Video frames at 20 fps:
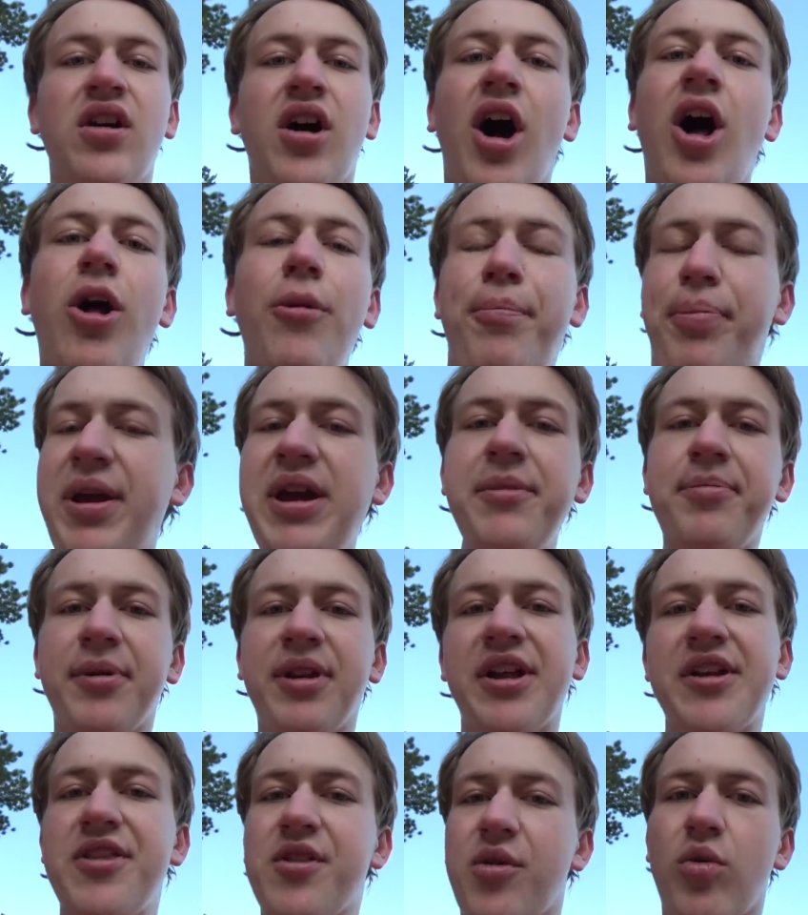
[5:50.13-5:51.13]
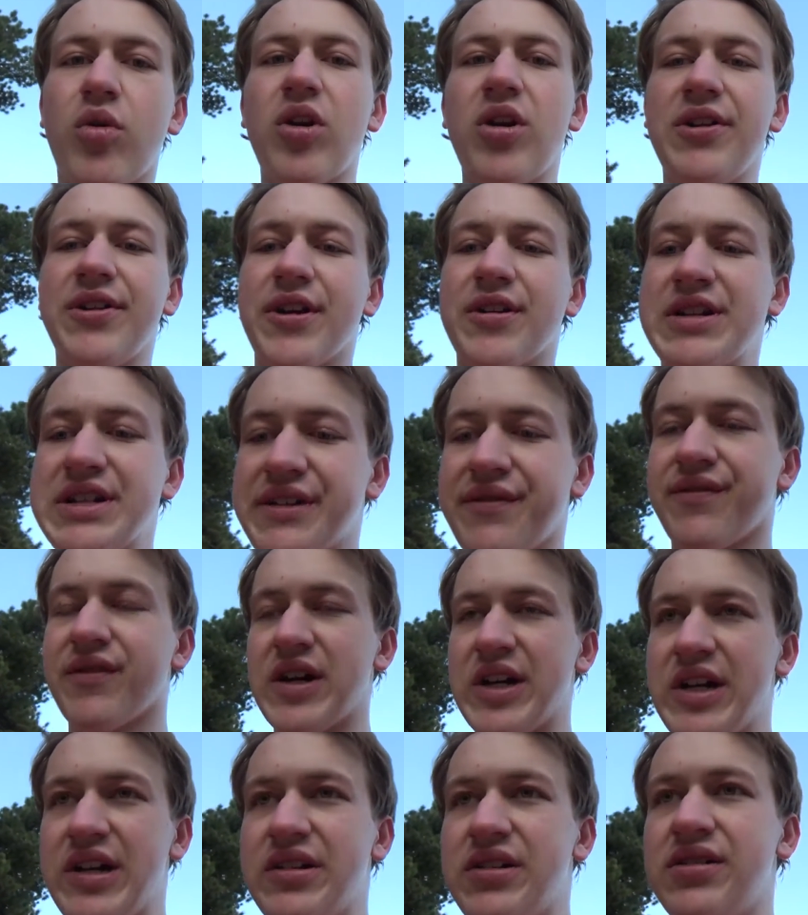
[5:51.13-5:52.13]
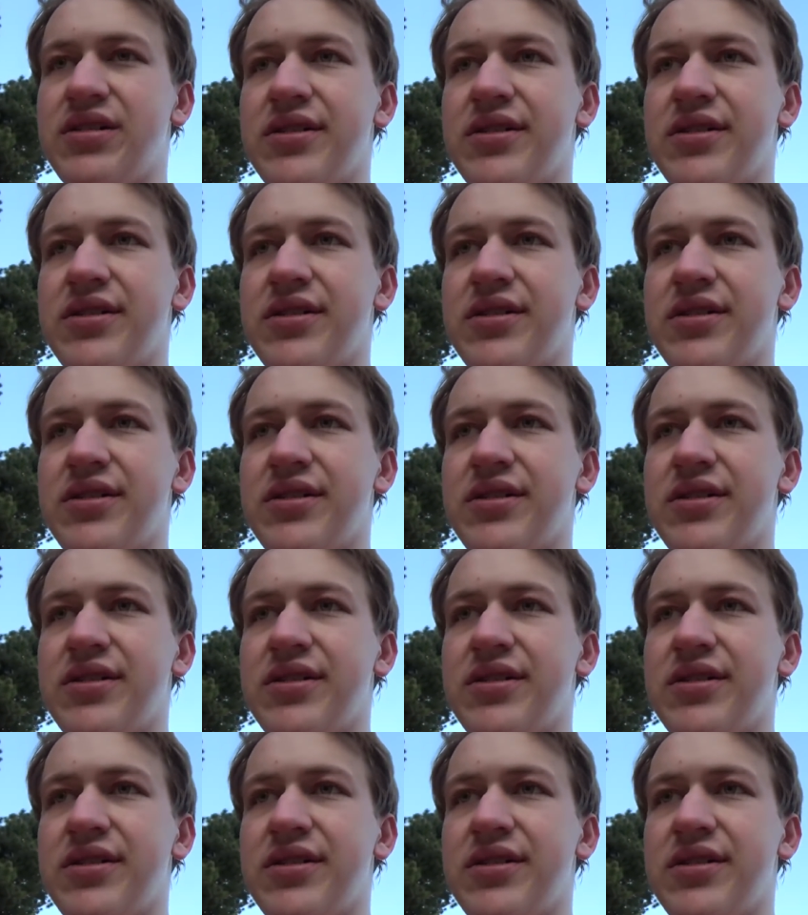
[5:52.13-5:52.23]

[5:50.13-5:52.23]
All people in the world are different.